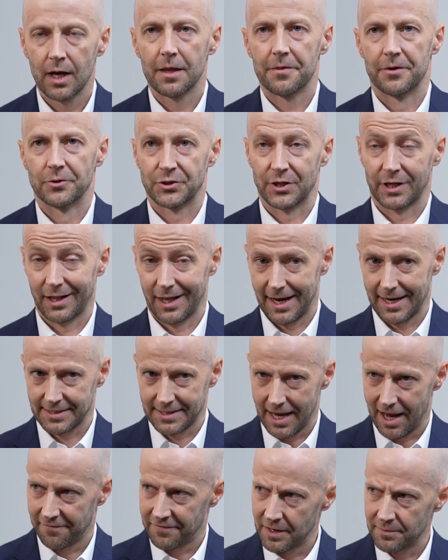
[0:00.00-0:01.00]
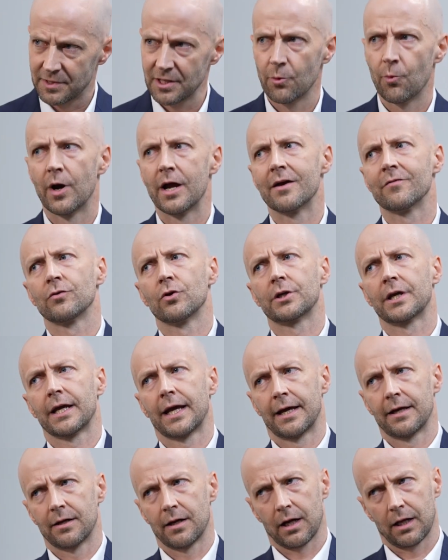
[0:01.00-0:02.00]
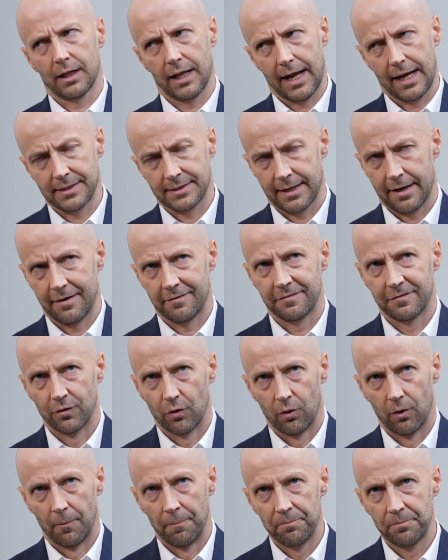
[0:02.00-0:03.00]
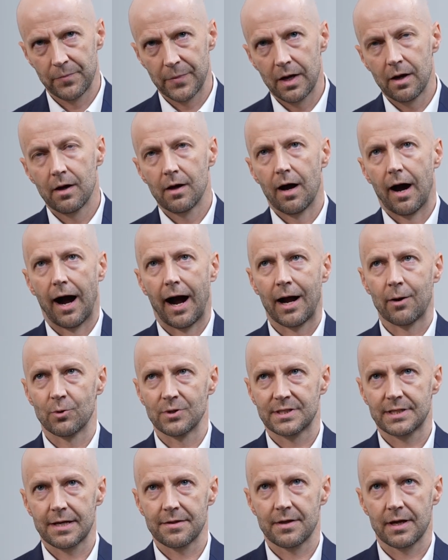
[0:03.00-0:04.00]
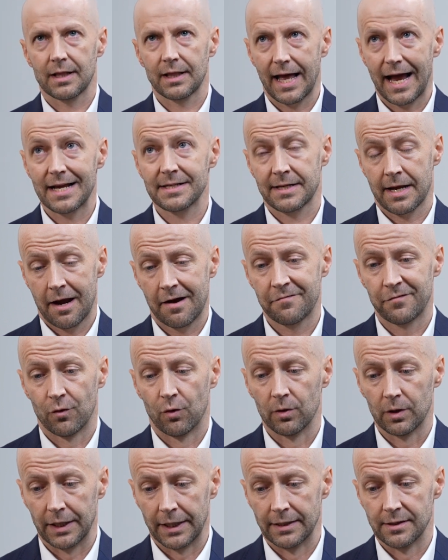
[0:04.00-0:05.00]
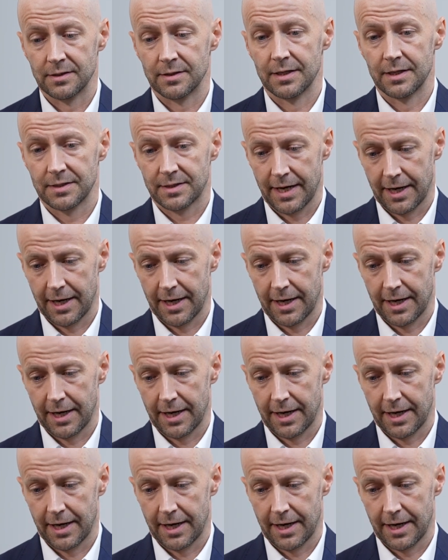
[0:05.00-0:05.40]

There's a glass half empty way of looking at it and a glass half full. I would say the glass half full is this